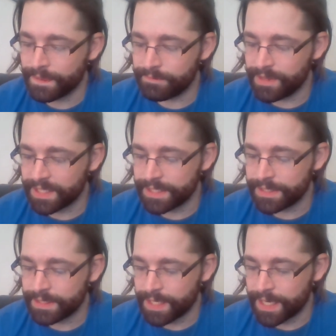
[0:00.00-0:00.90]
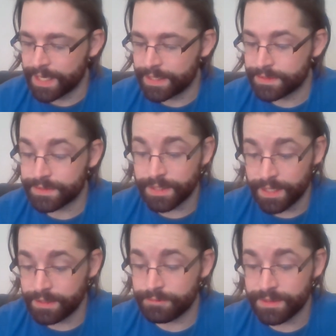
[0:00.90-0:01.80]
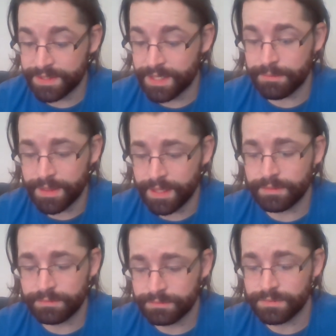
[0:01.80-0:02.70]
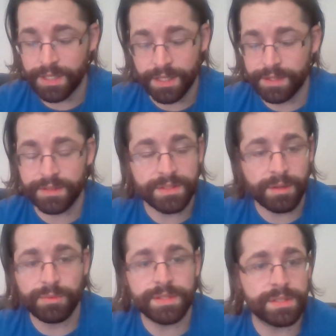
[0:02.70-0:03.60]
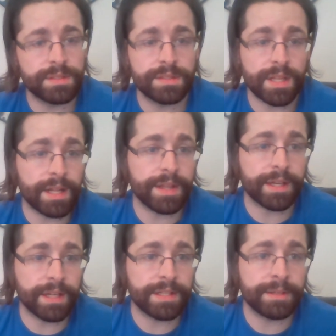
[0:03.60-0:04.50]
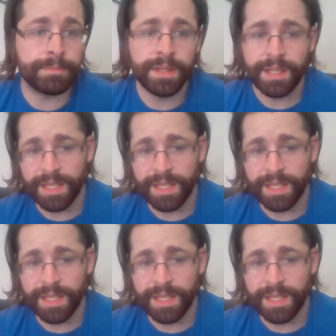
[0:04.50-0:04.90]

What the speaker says: Veli has kind of the same thing, the same reasons that I like Hadim.